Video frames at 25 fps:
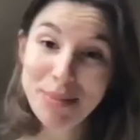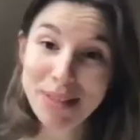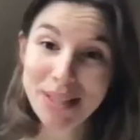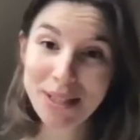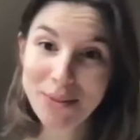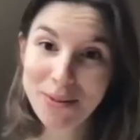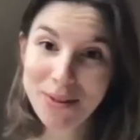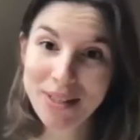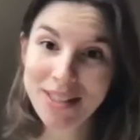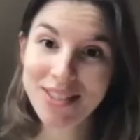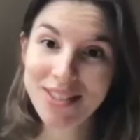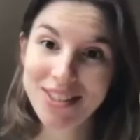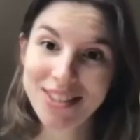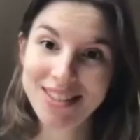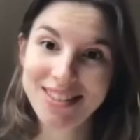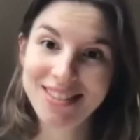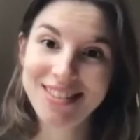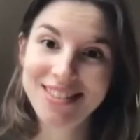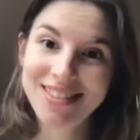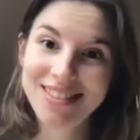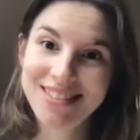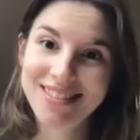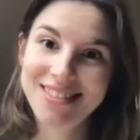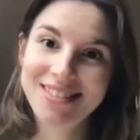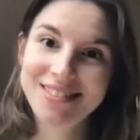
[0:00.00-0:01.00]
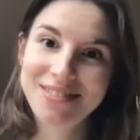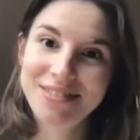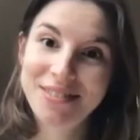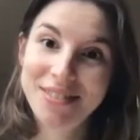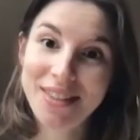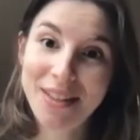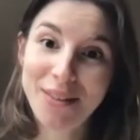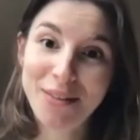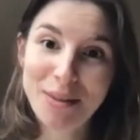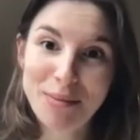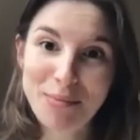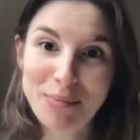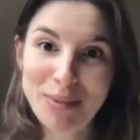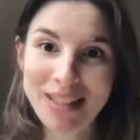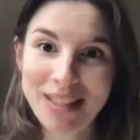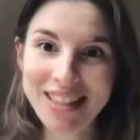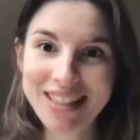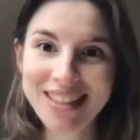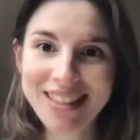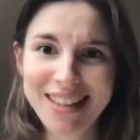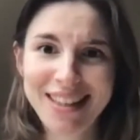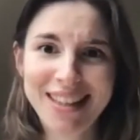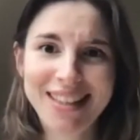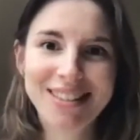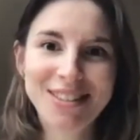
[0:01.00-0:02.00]
question, very
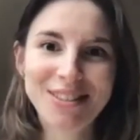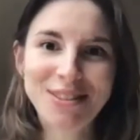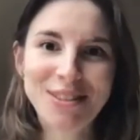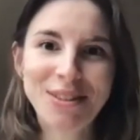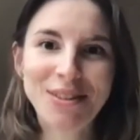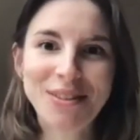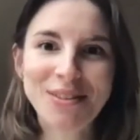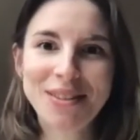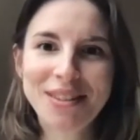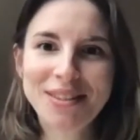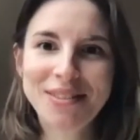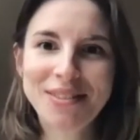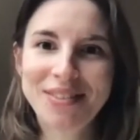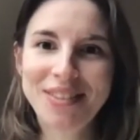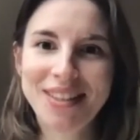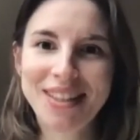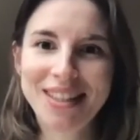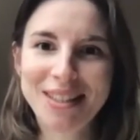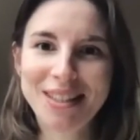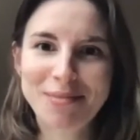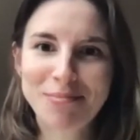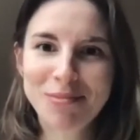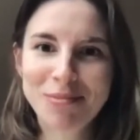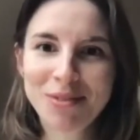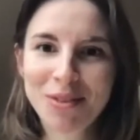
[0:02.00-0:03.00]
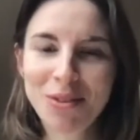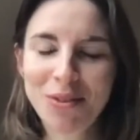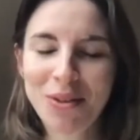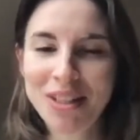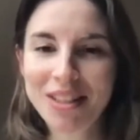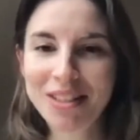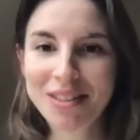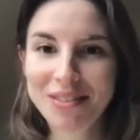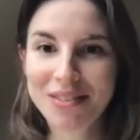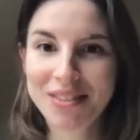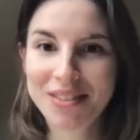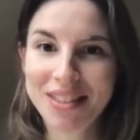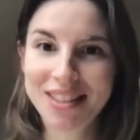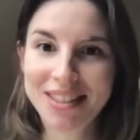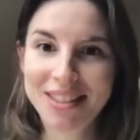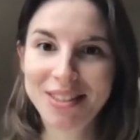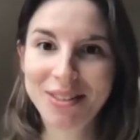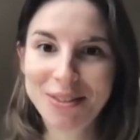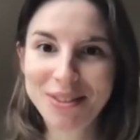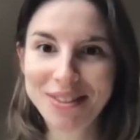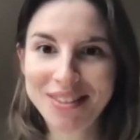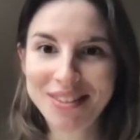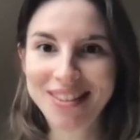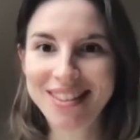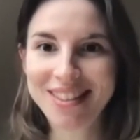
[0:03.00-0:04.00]
big. I don't know if I'm qualified
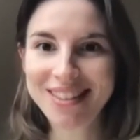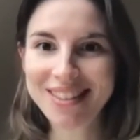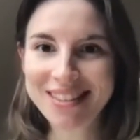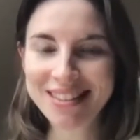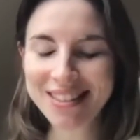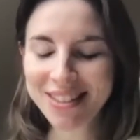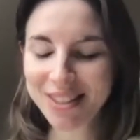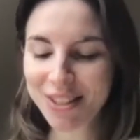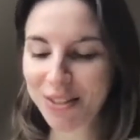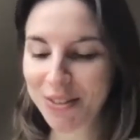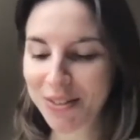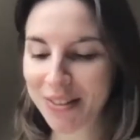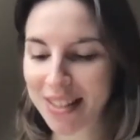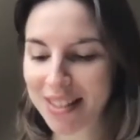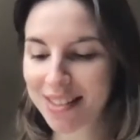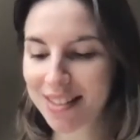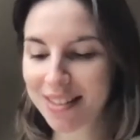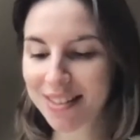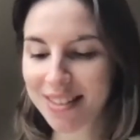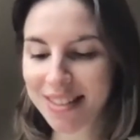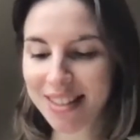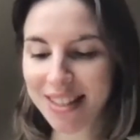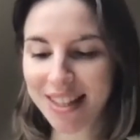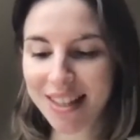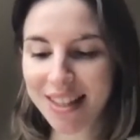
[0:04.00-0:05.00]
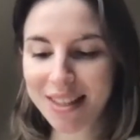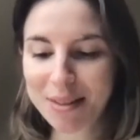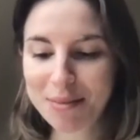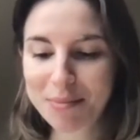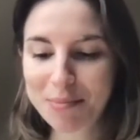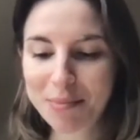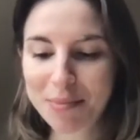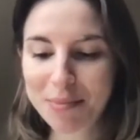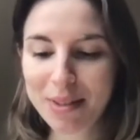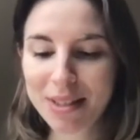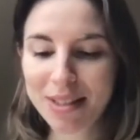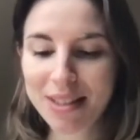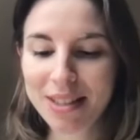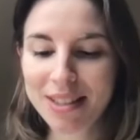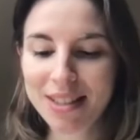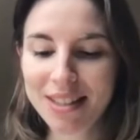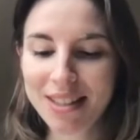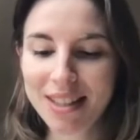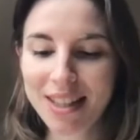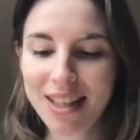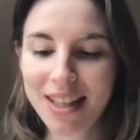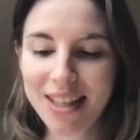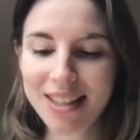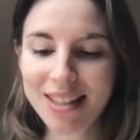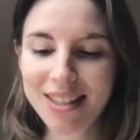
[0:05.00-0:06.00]
or to answer that, but
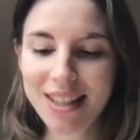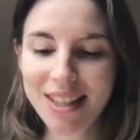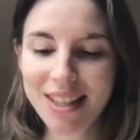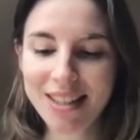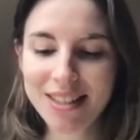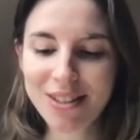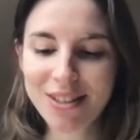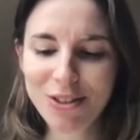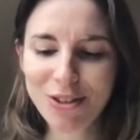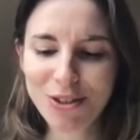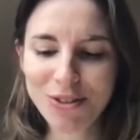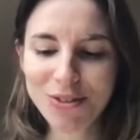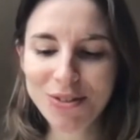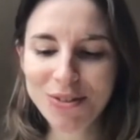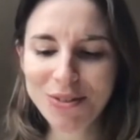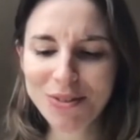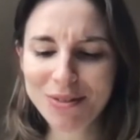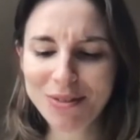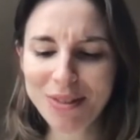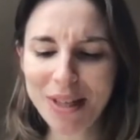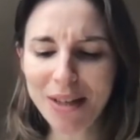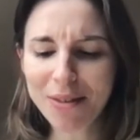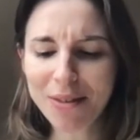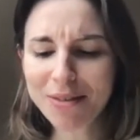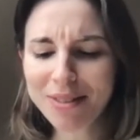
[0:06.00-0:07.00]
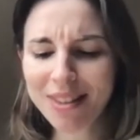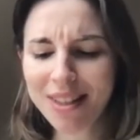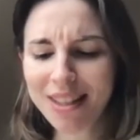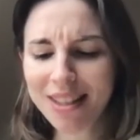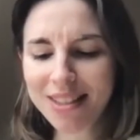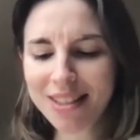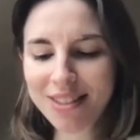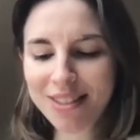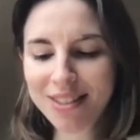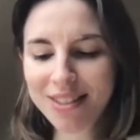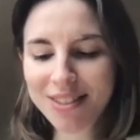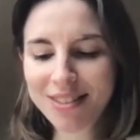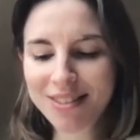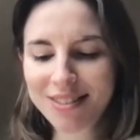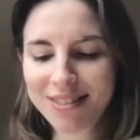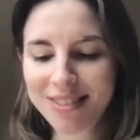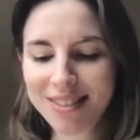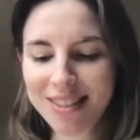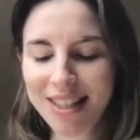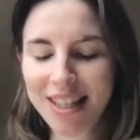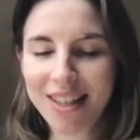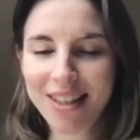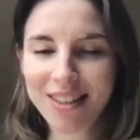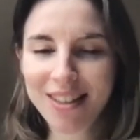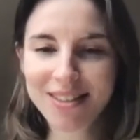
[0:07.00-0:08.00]
I would like to
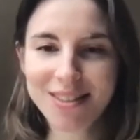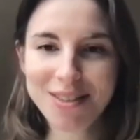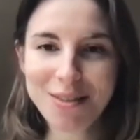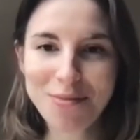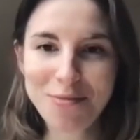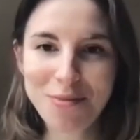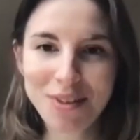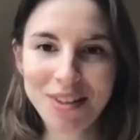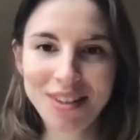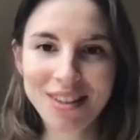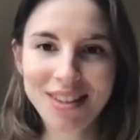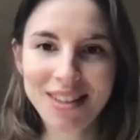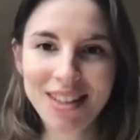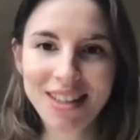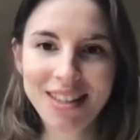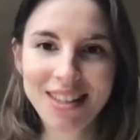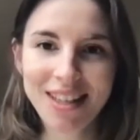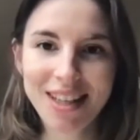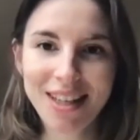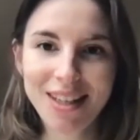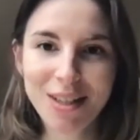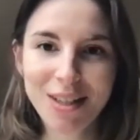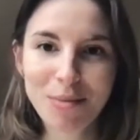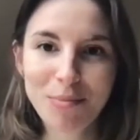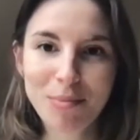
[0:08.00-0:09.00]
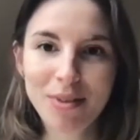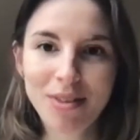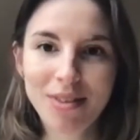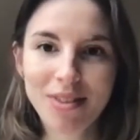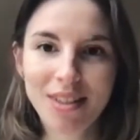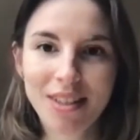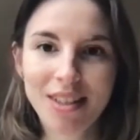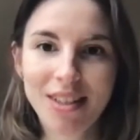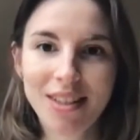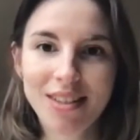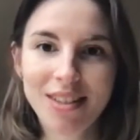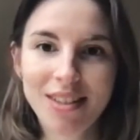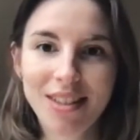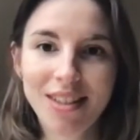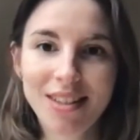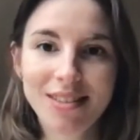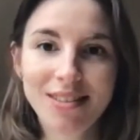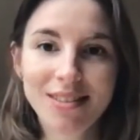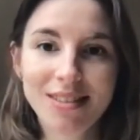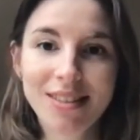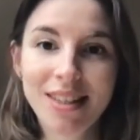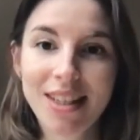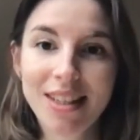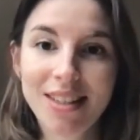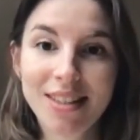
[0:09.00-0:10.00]
take on something that Iacopo said,
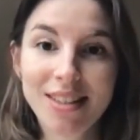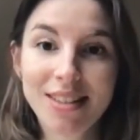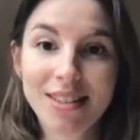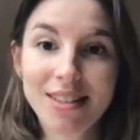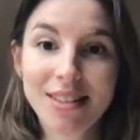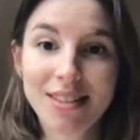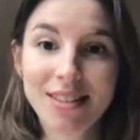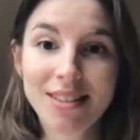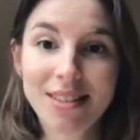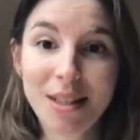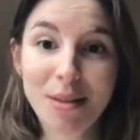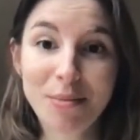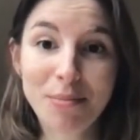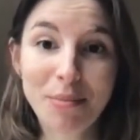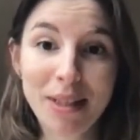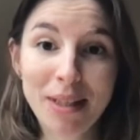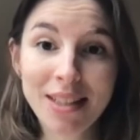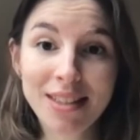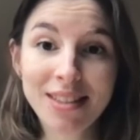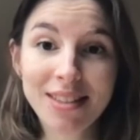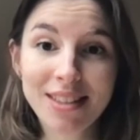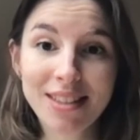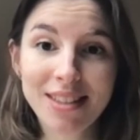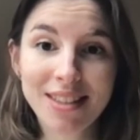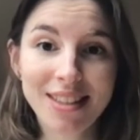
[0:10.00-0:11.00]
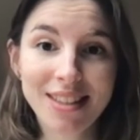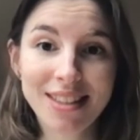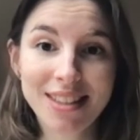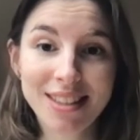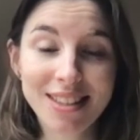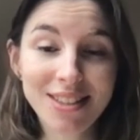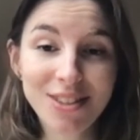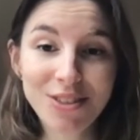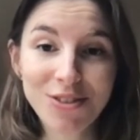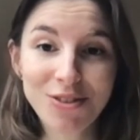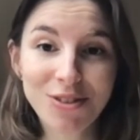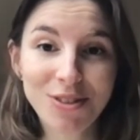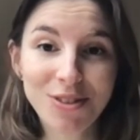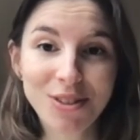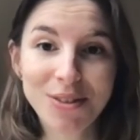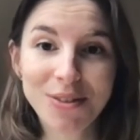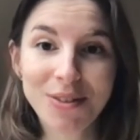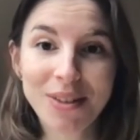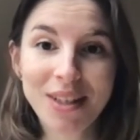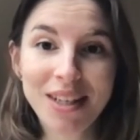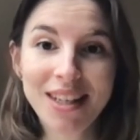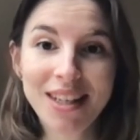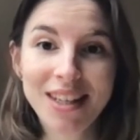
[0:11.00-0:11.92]
and that it's amazing. It is true.